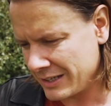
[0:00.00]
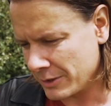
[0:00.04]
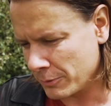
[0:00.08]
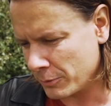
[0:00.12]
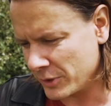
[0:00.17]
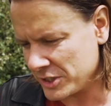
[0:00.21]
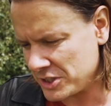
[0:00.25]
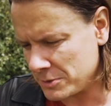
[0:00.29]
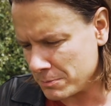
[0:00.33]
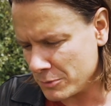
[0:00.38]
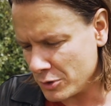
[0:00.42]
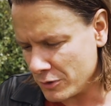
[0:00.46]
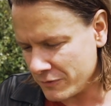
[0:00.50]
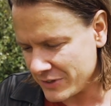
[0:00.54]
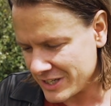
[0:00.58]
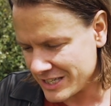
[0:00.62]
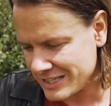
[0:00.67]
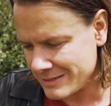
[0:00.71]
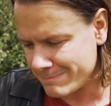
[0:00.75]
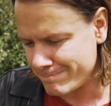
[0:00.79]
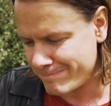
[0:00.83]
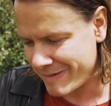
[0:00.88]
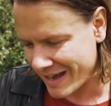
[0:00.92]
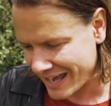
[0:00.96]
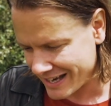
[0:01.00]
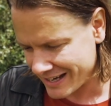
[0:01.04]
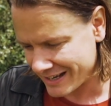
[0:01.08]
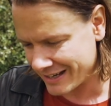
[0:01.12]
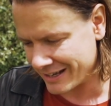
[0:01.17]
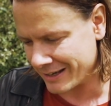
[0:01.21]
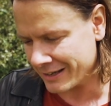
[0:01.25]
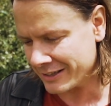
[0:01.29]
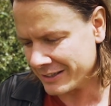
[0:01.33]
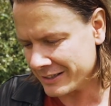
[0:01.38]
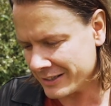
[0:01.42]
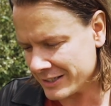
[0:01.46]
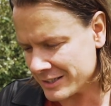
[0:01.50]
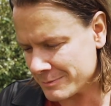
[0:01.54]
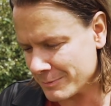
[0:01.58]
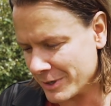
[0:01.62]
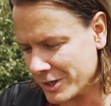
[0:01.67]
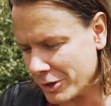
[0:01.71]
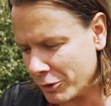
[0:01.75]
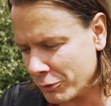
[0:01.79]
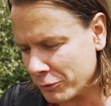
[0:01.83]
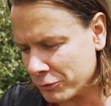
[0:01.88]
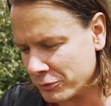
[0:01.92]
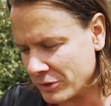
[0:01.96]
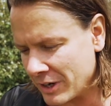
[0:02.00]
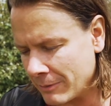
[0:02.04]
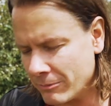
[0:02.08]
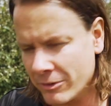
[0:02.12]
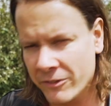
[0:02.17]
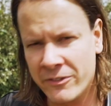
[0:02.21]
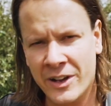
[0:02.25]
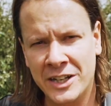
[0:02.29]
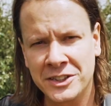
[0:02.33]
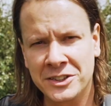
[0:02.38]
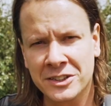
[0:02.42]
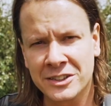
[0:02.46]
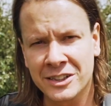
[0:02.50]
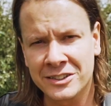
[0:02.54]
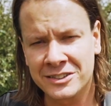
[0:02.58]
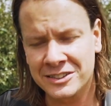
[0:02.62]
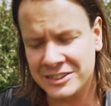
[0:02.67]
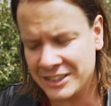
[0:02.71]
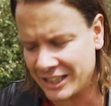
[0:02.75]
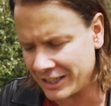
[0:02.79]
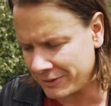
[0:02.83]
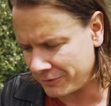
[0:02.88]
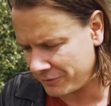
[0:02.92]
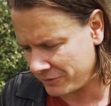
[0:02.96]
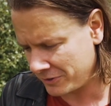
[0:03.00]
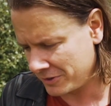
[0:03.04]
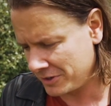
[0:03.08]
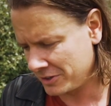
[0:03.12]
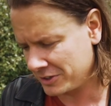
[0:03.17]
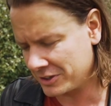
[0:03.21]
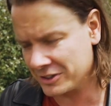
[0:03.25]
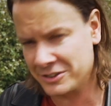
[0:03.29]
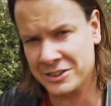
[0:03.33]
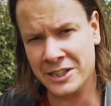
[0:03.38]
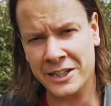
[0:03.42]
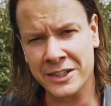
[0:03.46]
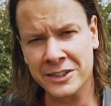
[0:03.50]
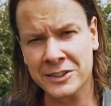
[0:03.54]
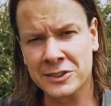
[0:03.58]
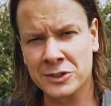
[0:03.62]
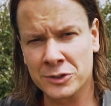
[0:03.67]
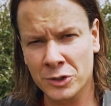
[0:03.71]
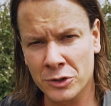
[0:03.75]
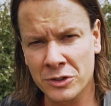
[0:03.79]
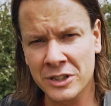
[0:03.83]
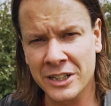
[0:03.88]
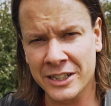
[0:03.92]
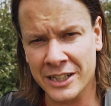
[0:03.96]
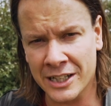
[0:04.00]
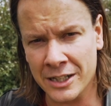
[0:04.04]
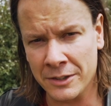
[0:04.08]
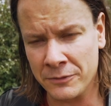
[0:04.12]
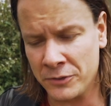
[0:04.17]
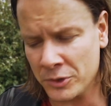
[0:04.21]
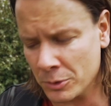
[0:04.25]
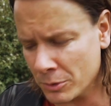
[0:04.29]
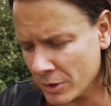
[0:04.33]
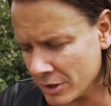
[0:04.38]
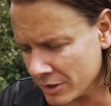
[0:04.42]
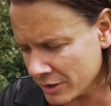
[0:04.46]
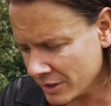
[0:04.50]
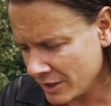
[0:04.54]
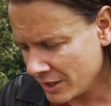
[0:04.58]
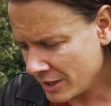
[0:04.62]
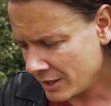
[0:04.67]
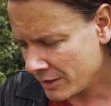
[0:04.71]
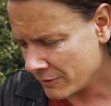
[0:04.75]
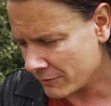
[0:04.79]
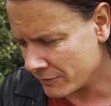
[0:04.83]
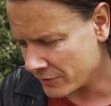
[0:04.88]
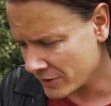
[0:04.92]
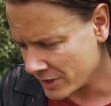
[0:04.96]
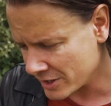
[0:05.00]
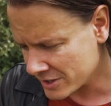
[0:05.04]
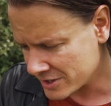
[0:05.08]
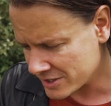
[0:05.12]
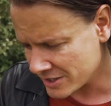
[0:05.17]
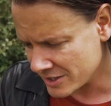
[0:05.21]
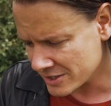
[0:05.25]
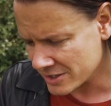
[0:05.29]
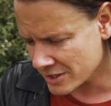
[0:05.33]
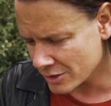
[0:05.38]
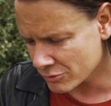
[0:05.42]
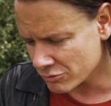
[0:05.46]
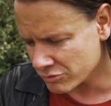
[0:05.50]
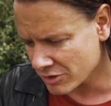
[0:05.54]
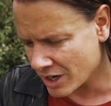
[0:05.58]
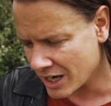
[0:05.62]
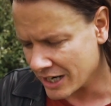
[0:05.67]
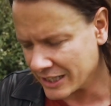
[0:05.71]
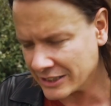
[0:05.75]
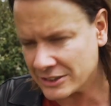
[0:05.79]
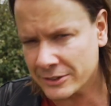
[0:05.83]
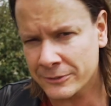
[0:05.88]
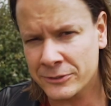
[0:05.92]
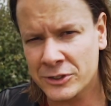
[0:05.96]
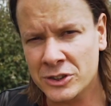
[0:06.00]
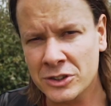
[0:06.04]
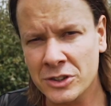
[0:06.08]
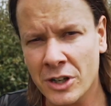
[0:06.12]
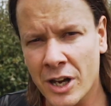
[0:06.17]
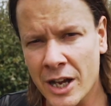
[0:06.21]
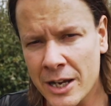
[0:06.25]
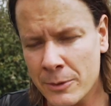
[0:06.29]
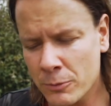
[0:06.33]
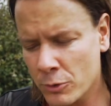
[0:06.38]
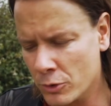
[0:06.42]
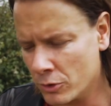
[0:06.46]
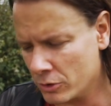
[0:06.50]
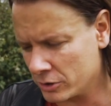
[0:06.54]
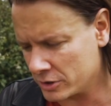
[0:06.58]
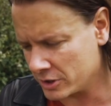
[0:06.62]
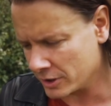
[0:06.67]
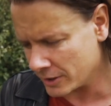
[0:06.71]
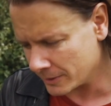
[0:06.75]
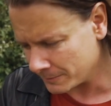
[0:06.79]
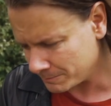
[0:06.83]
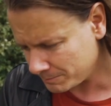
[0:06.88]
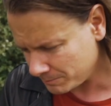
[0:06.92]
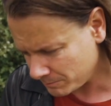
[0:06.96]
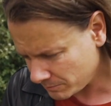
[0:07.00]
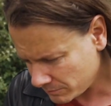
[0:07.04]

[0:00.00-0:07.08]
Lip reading: Which movie is better? My old friend Revenge of the Sith, could tell you the story again if you want, versus The Rise of Skywalker.